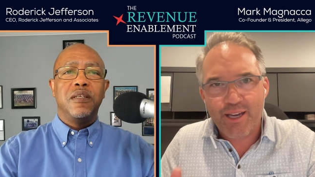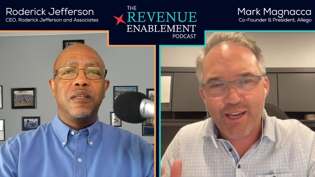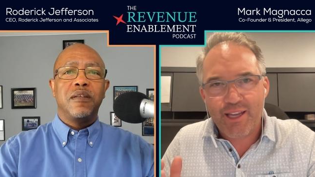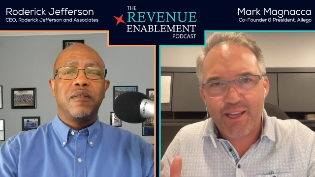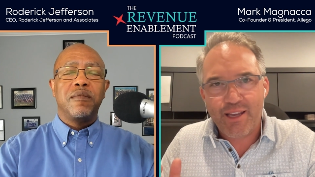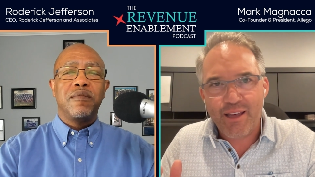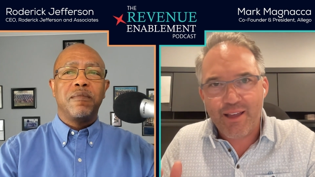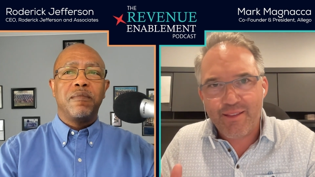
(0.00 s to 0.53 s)

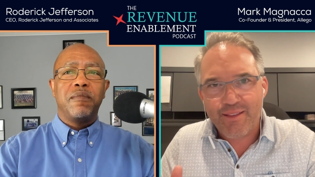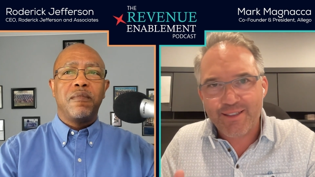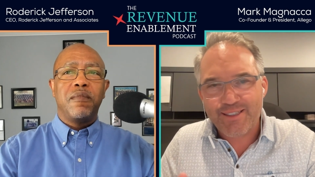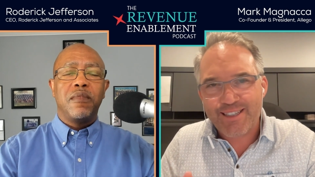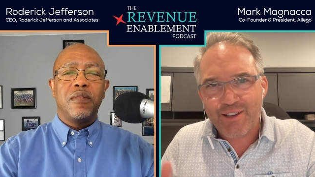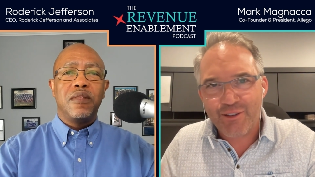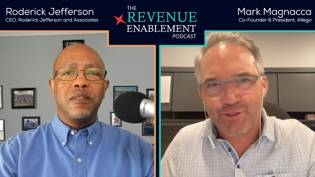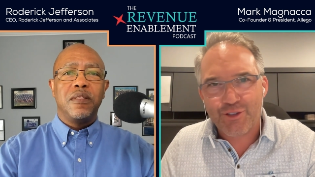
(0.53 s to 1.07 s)
Speaker 1: in the
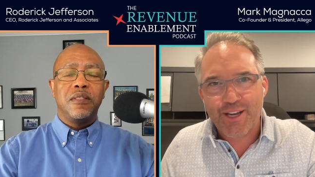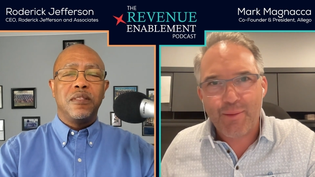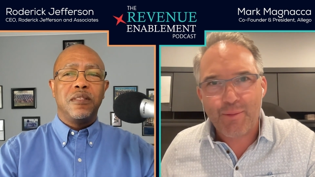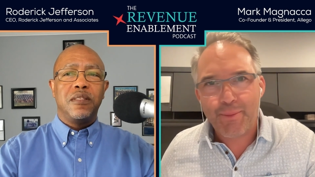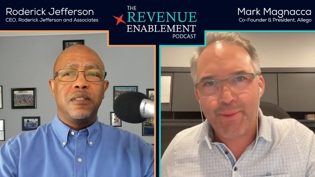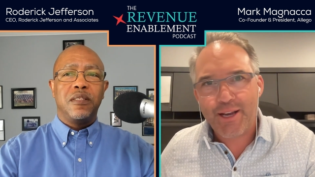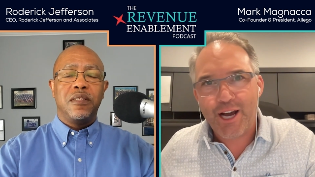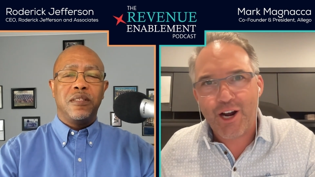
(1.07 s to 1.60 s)
sales
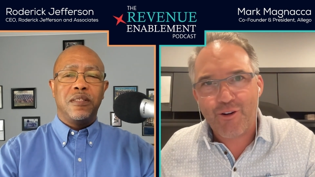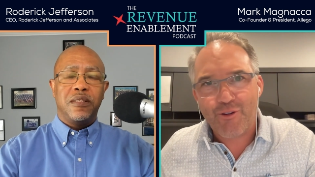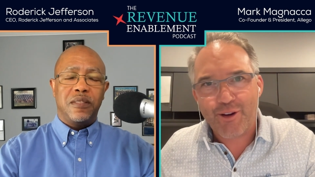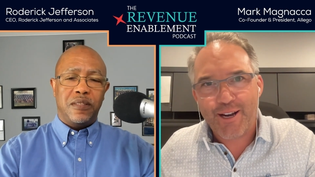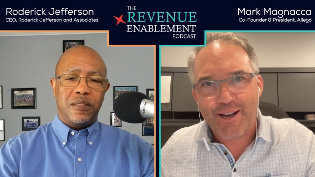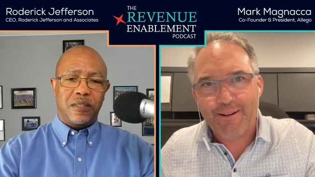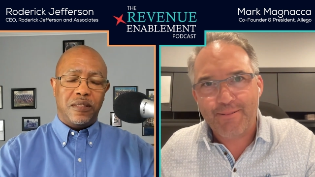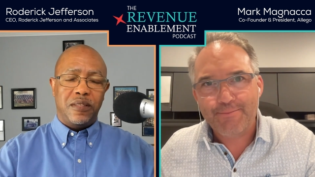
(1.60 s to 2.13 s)
enablement
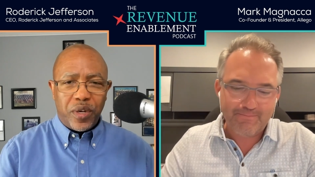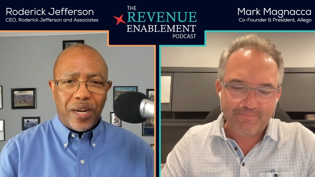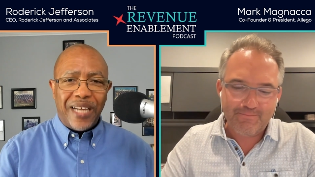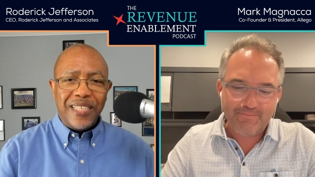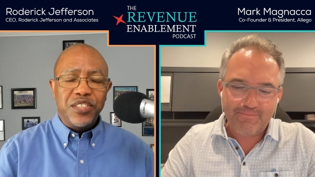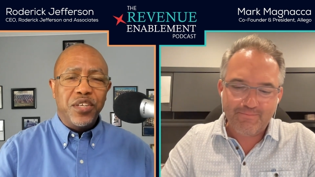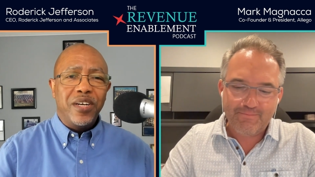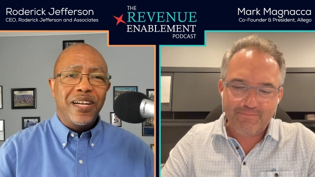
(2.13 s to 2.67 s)
arena? I
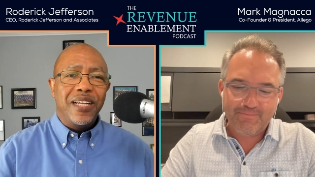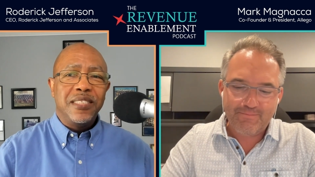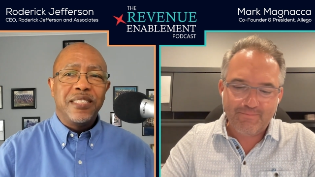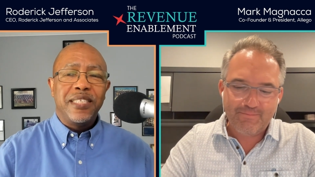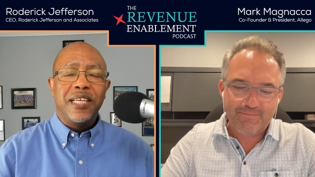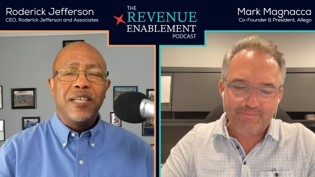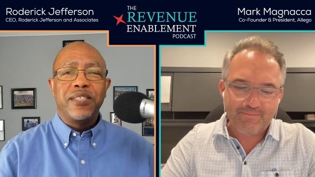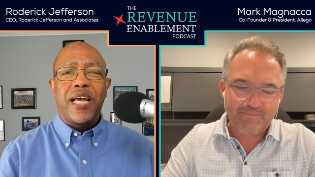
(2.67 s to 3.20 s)
started
Speaker 2: as a
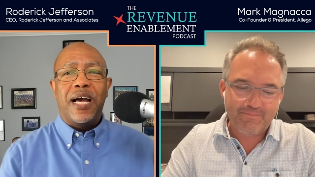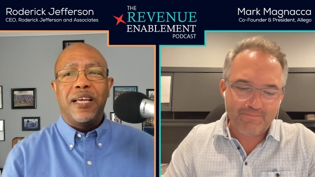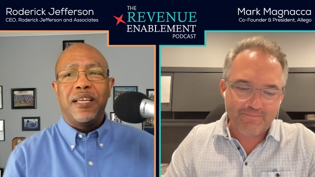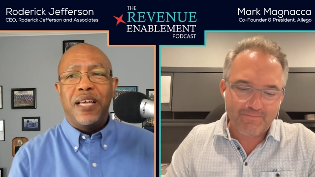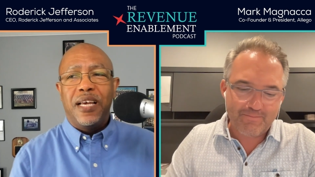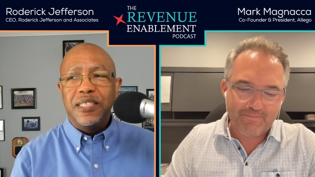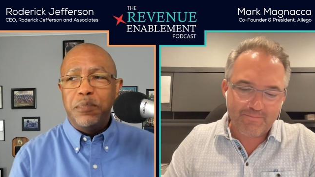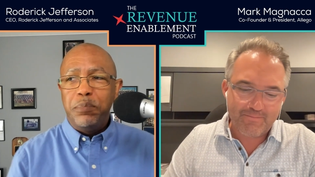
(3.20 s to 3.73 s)
sales guy,
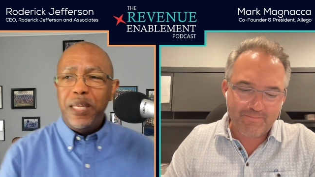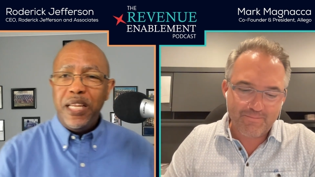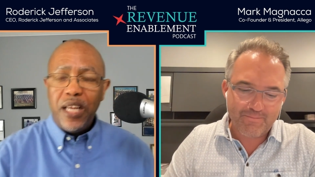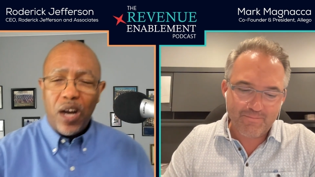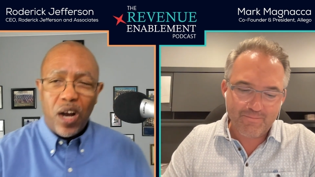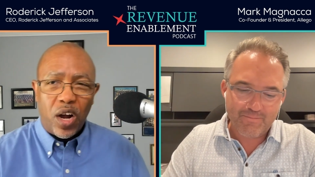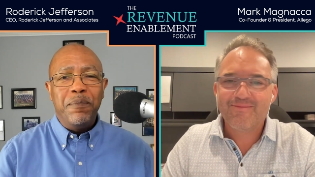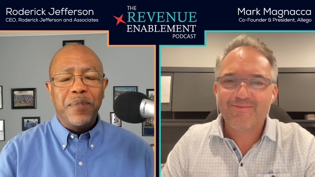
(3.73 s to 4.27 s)
as a
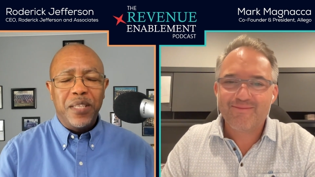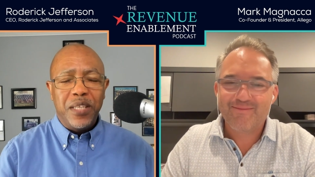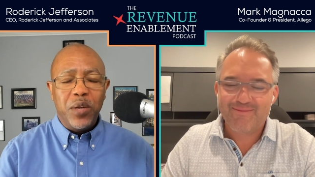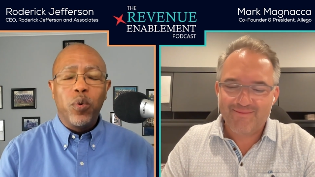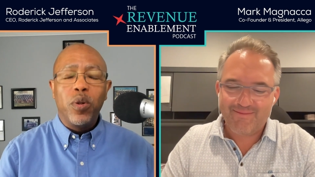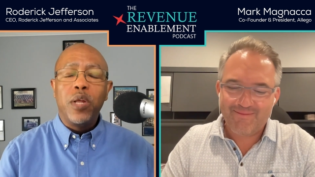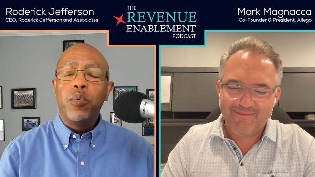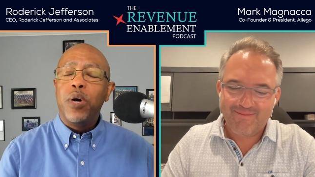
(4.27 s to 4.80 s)
BDR. Did
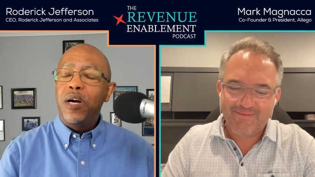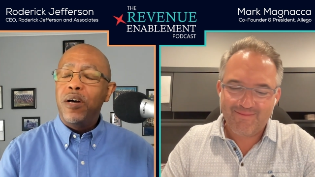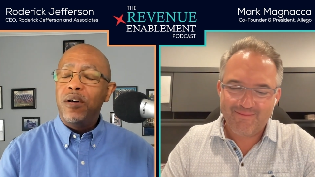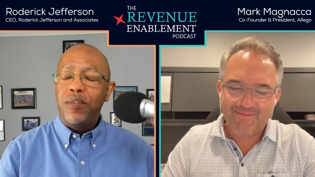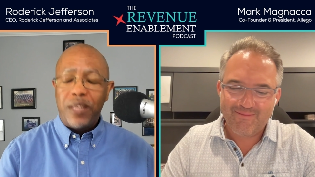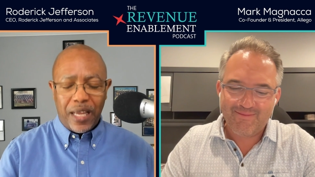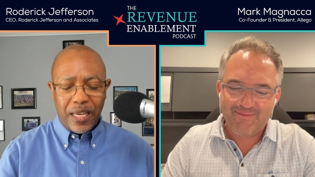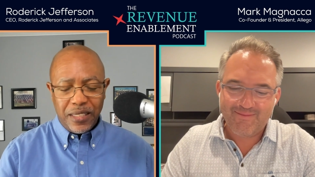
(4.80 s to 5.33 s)
really well.
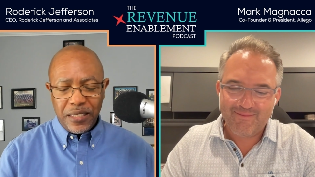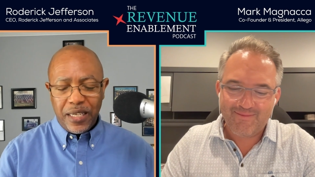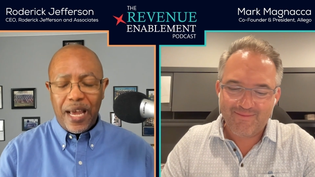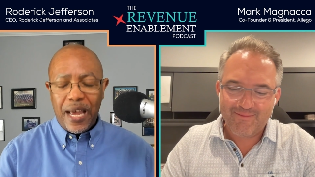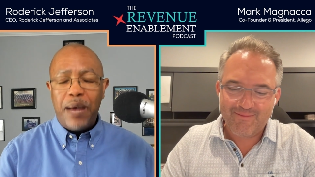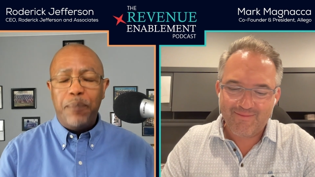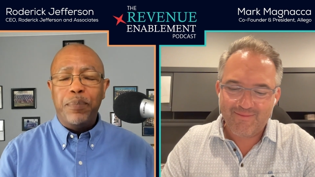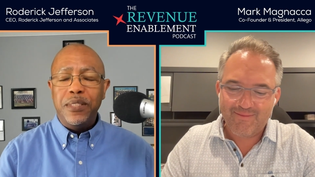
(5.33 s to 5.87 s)
As it
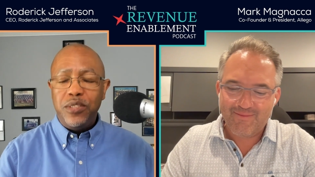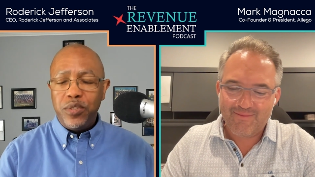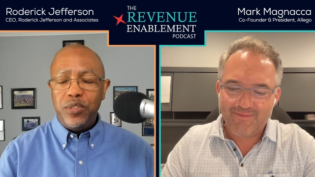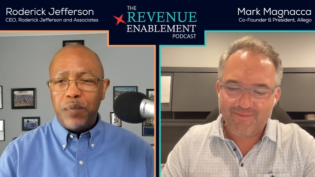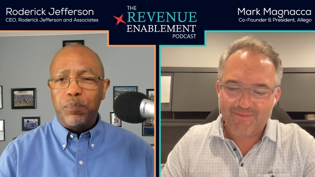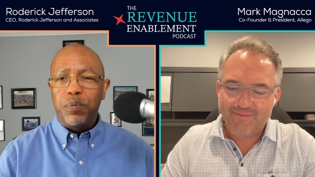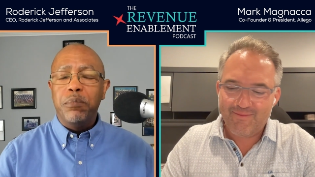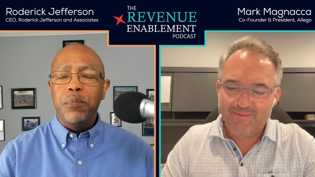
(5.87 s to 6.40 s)
happens, you get
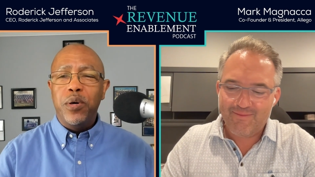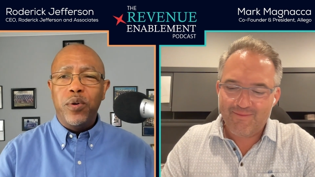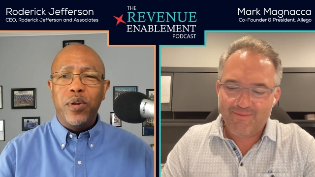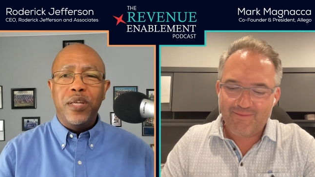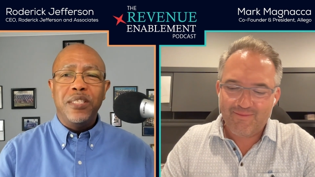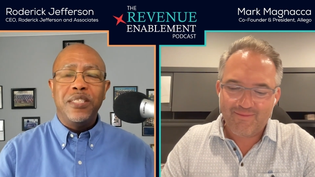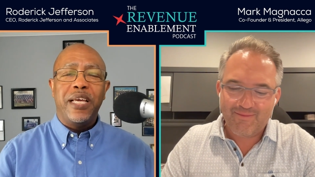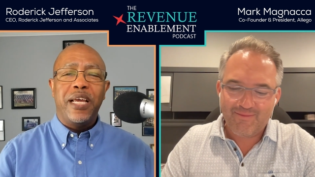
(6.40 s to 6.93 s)
promoted
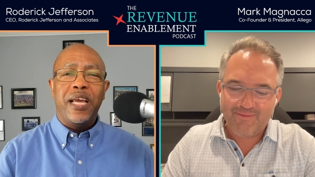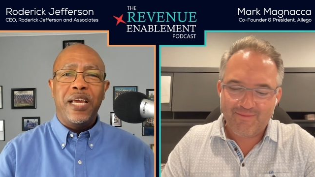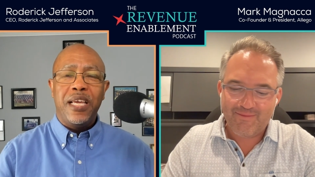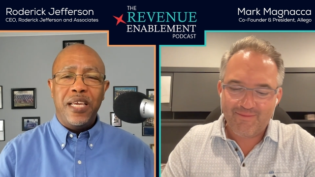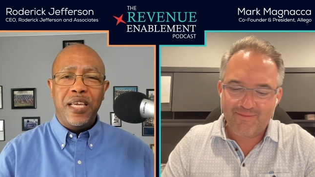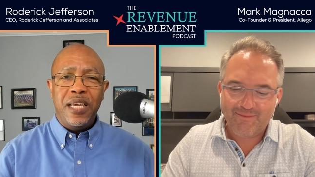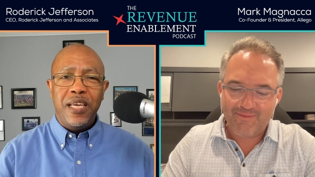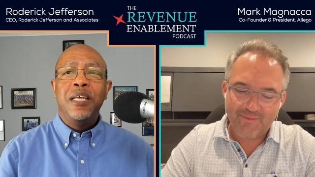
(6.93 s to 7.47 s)
to
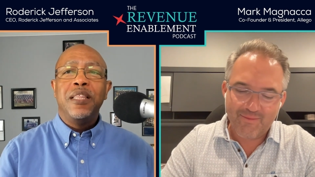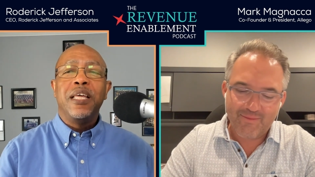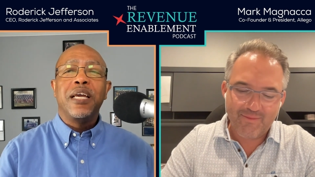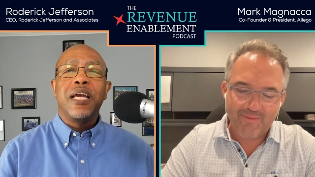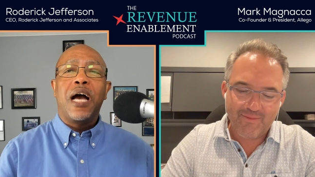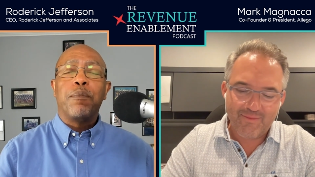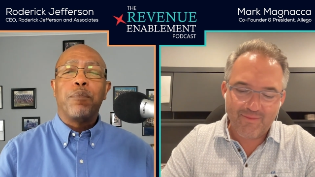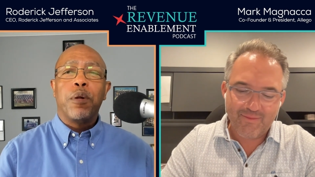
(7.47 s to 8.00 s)
AE, then
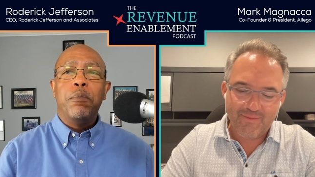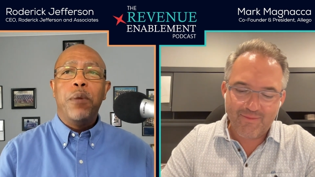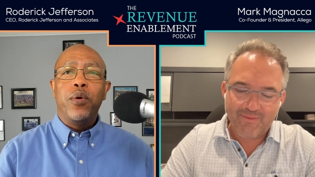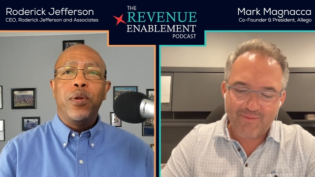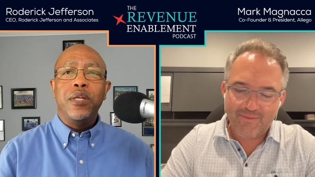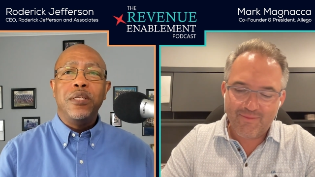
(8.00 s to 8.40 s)
got promoted